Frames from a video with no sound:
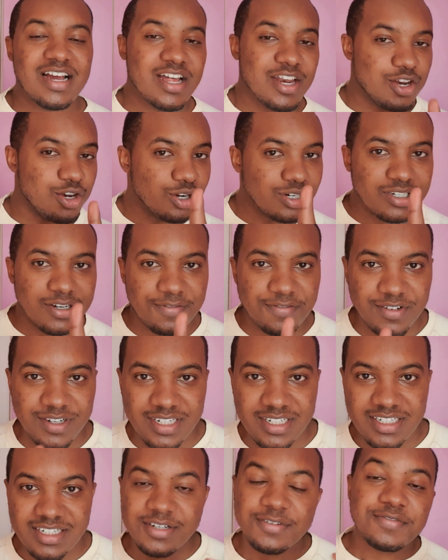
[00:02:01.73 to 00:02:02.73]
not a
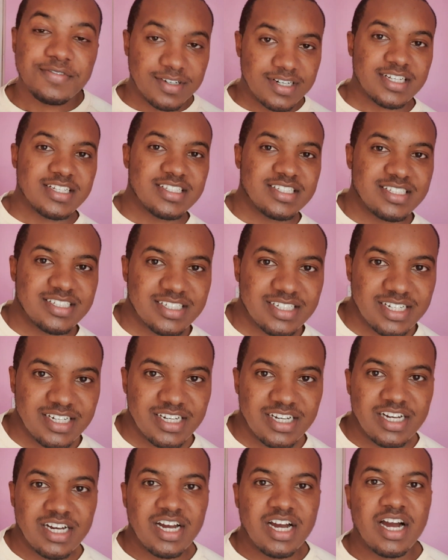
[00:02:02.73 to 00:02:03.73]
friend, friends,
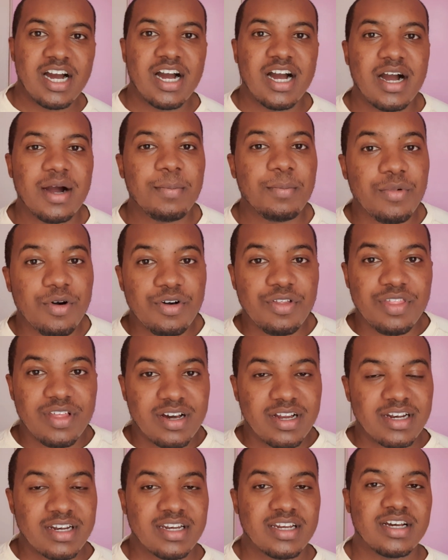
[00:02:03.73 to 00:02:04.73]
more
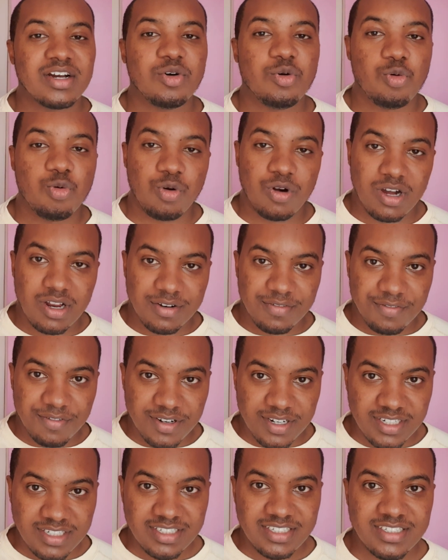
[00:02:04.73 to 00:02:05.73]
than one
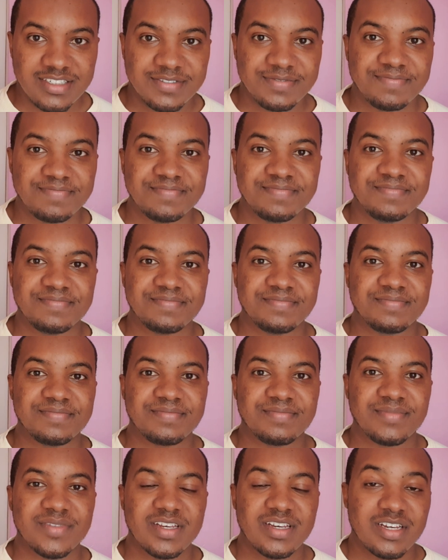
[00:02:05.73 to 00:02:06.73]
friend
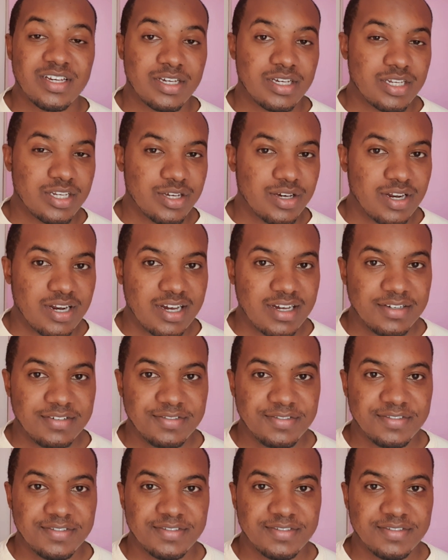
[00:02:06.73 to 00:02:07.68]
in your life,